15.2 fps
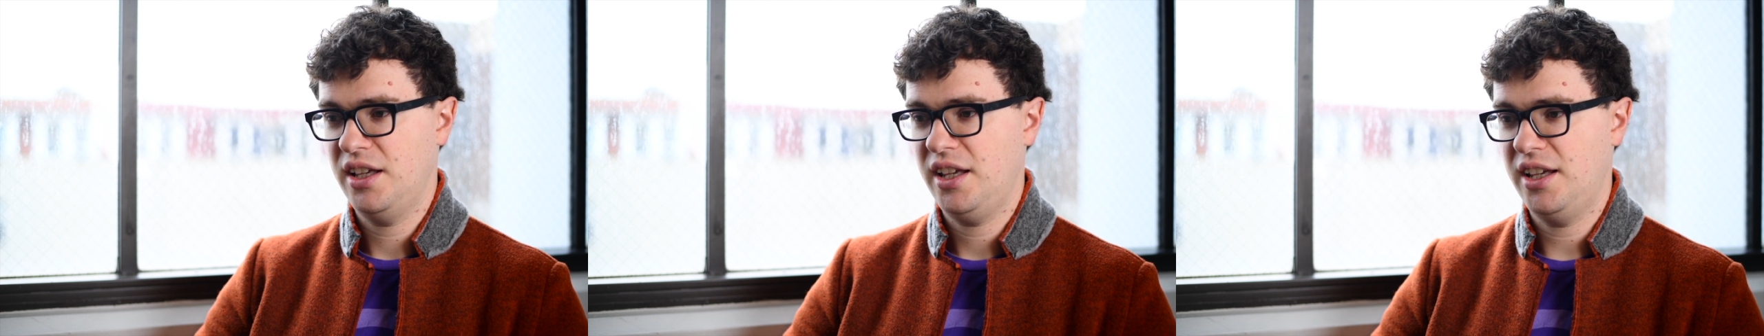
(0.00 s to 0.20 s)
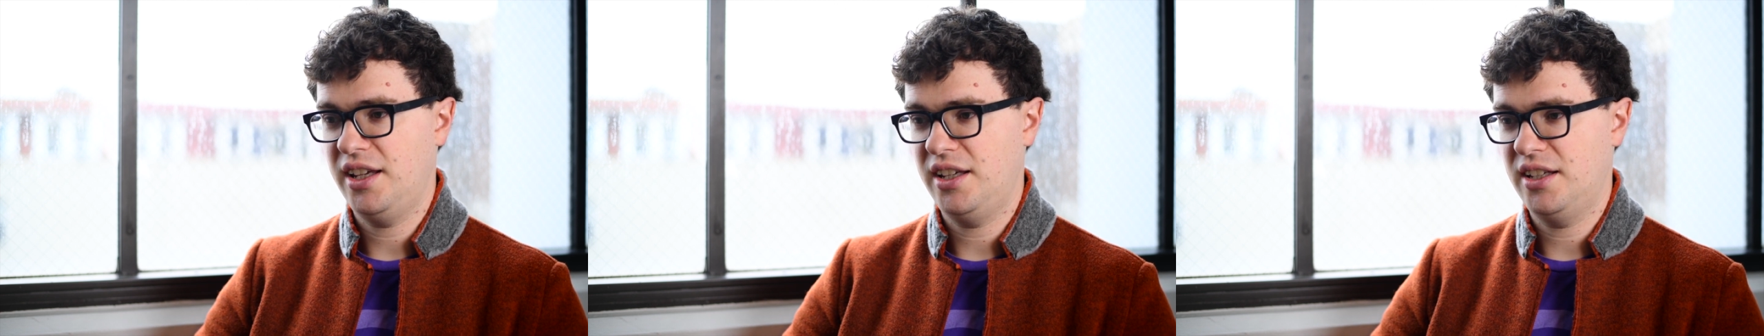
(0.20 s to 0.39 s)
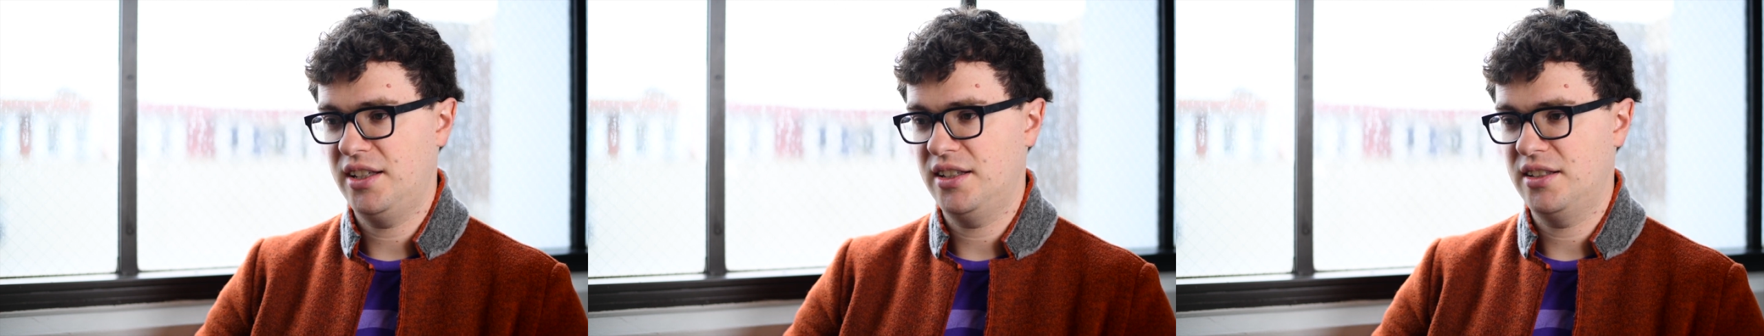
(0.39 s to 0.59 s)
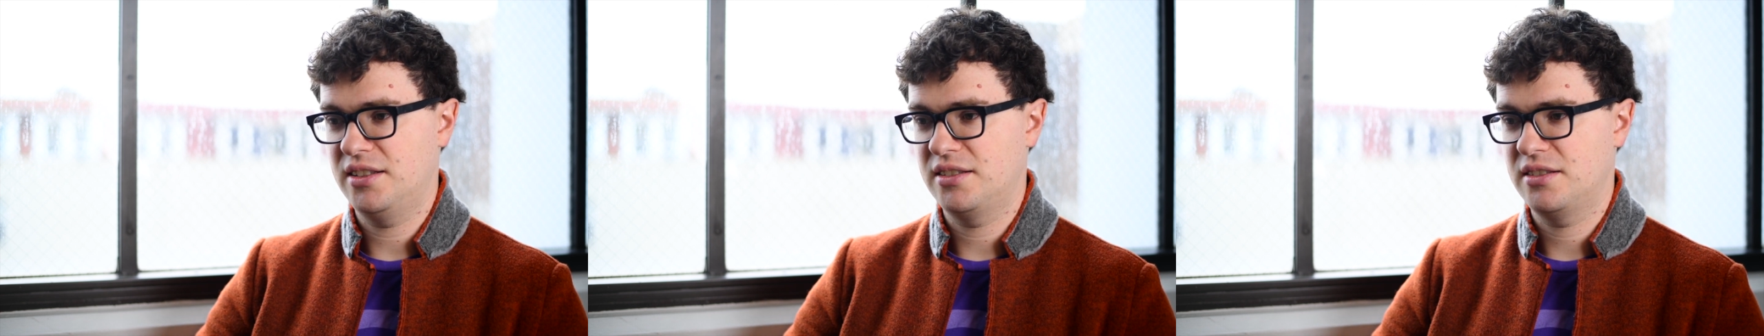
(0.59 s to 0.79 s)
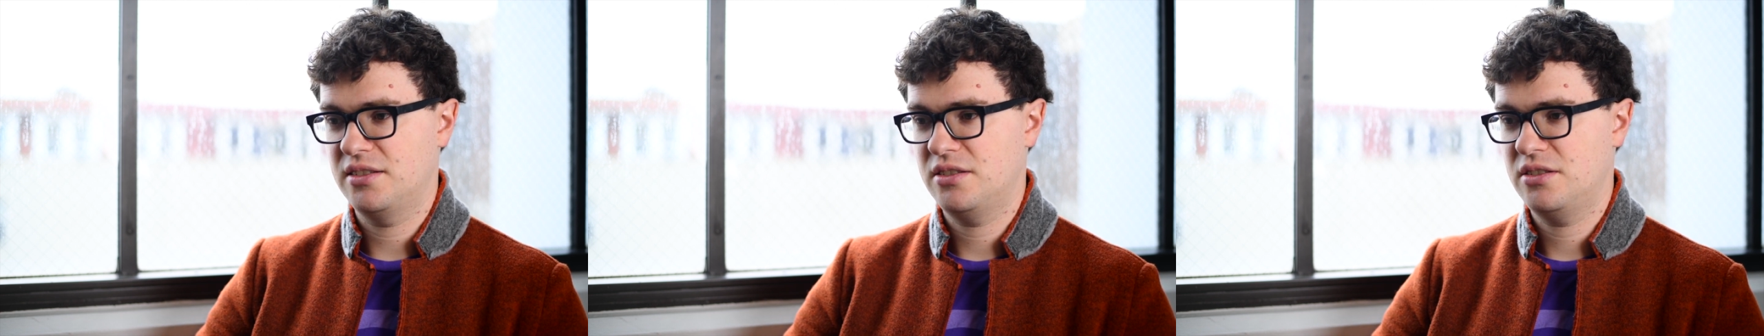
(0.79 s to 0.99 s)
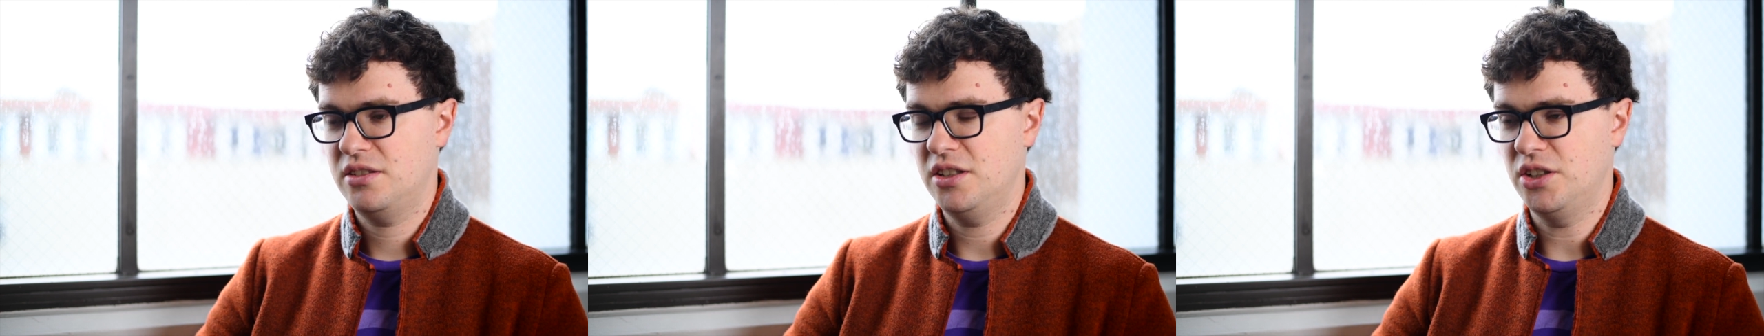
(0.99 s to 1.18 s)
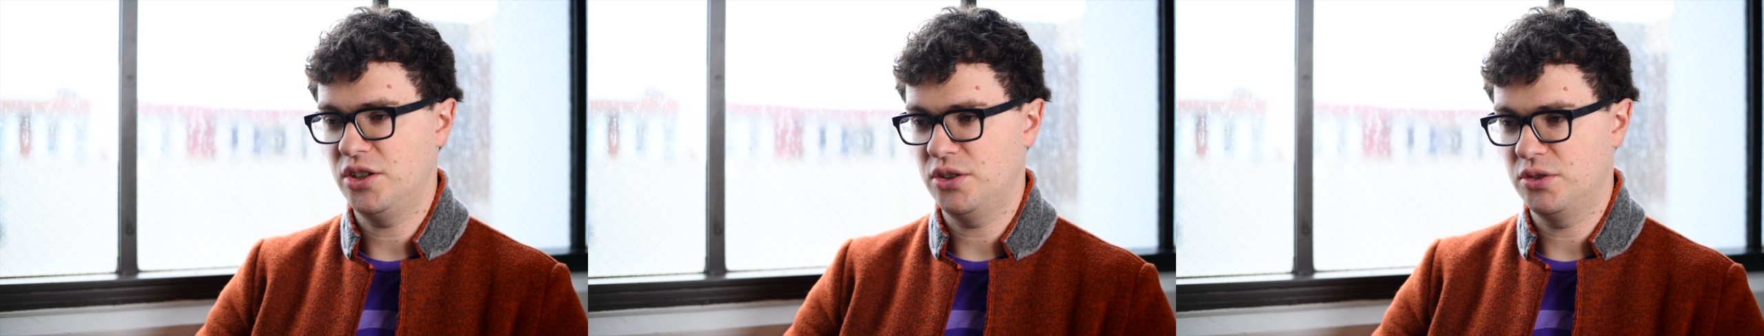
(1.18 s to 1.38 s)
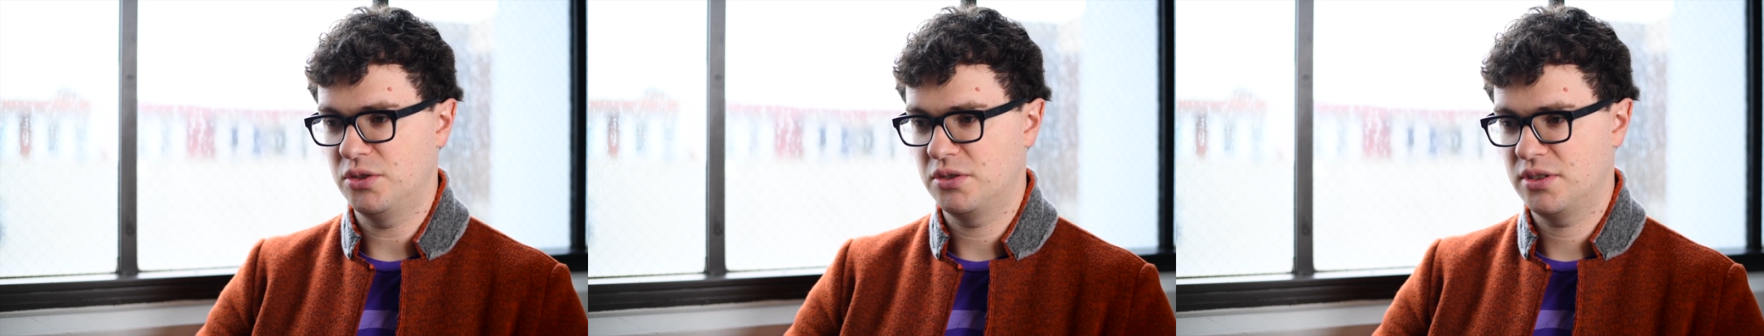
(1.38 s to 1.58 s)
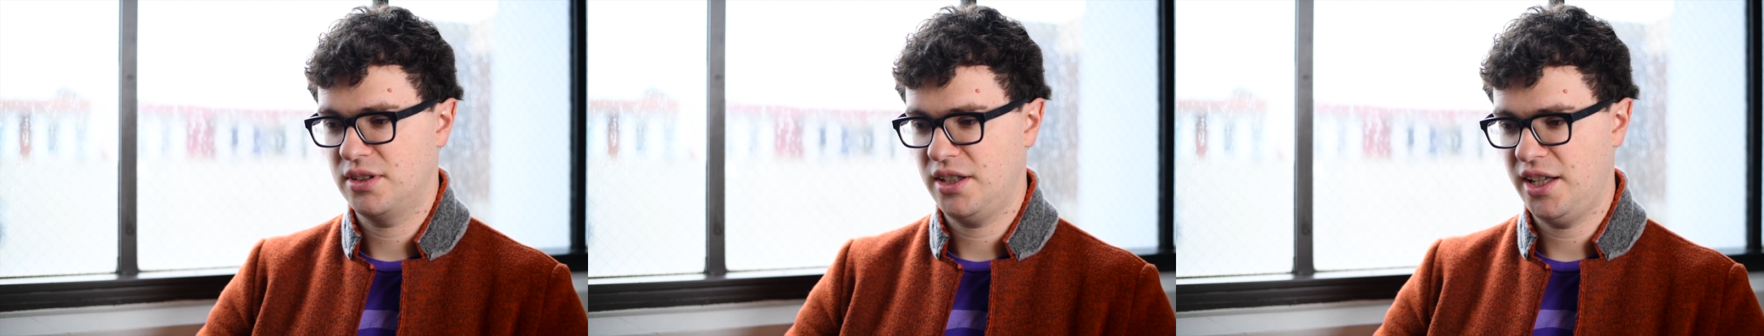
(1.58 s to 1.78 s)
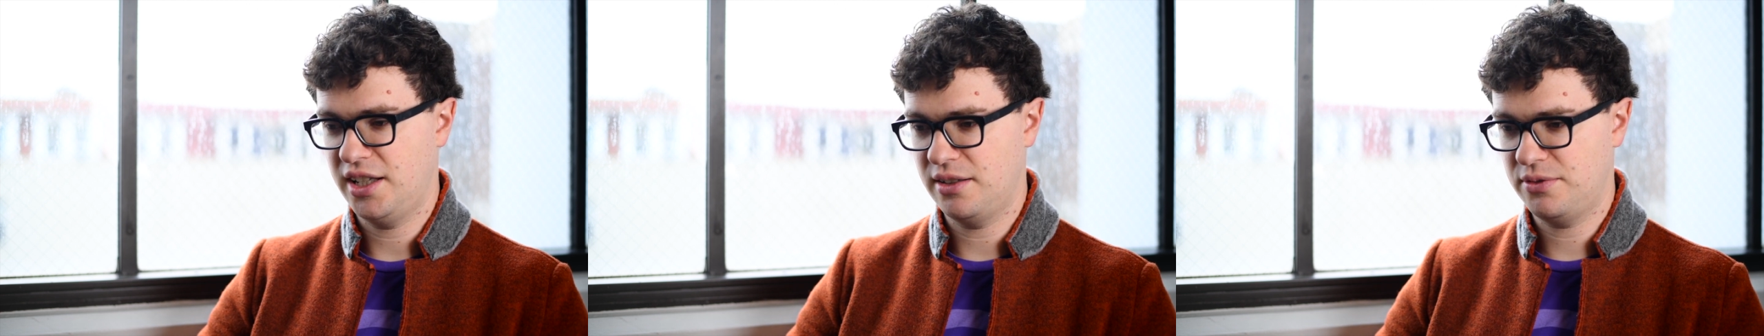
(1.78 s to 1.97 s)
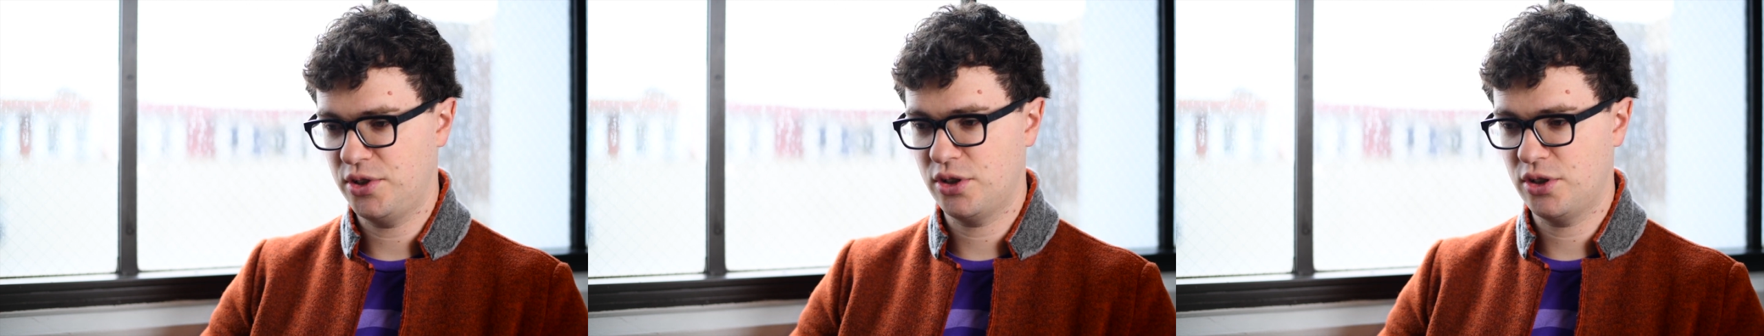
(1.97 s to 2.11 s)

and if